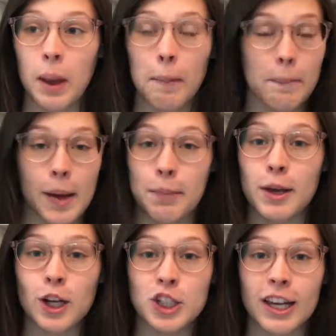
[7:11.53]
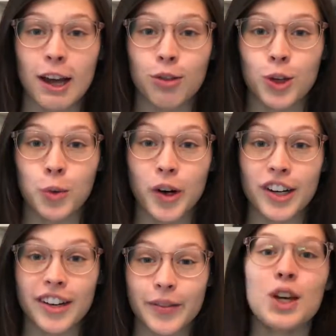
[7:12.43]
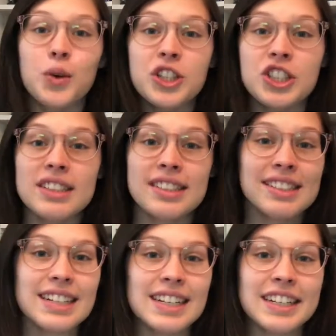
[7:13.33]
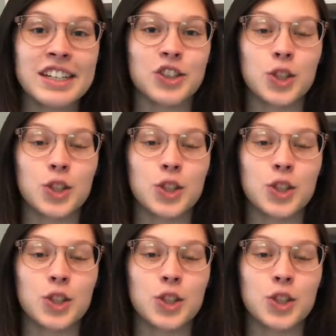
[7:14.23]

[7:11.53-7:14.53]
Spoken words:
Maybe I'll check out their work. Question 16 is,